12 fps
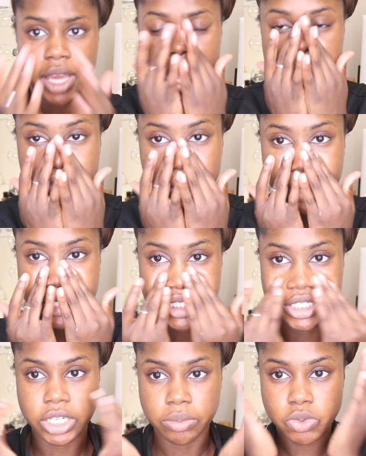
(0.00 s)
I thought my
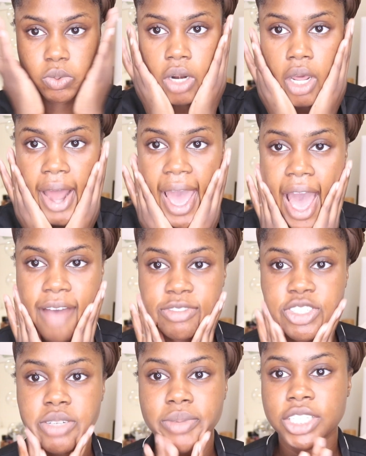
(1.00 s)
serums went on
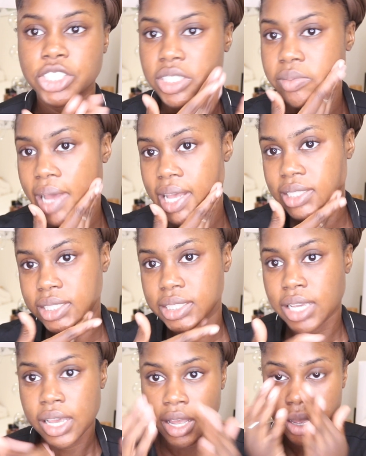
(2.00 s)
after my sheet mask,
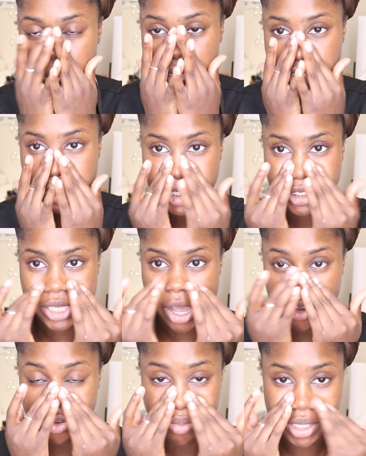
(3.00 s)
but it turns
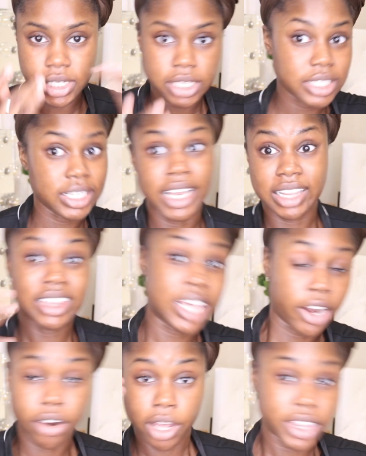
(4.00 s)
out you basically like
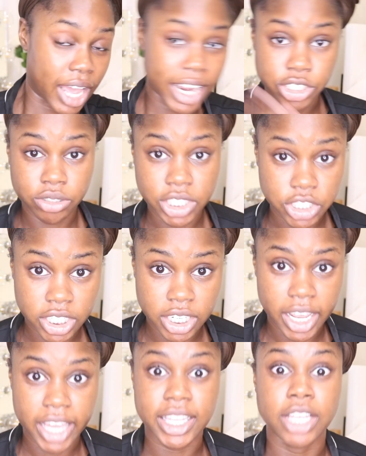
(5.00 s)
layer on the hydration
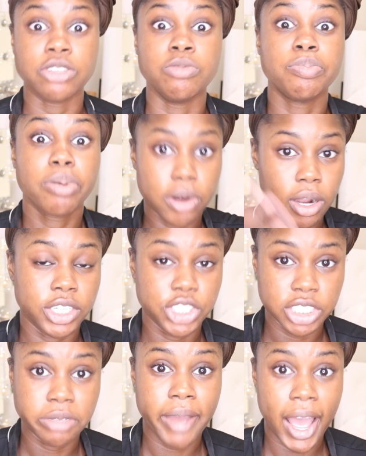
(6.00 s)
and then you put on a
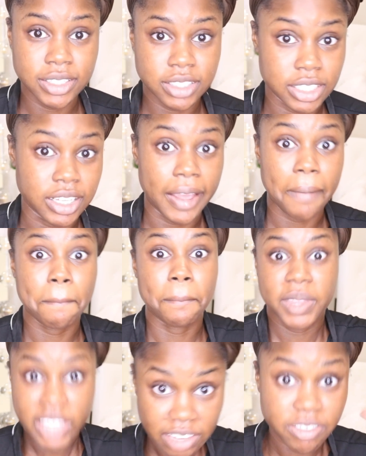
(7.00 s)
sheet mask to like
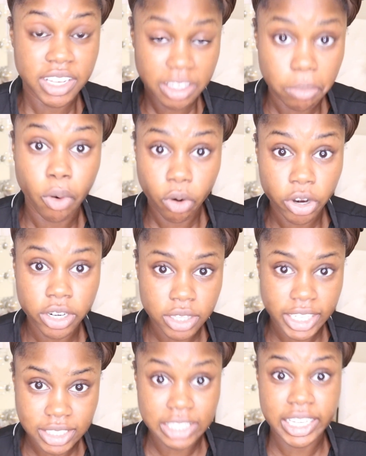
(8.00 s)
even more,
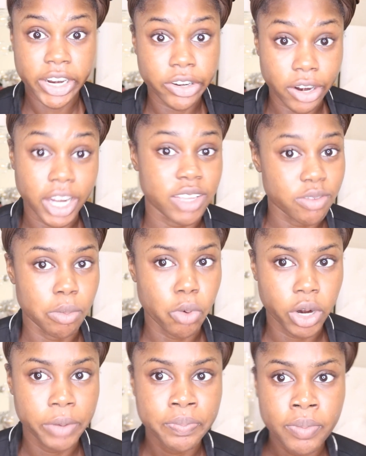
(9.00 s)
like to layer it on even
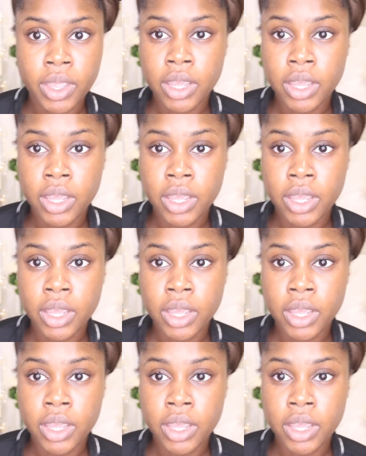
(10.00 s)
more.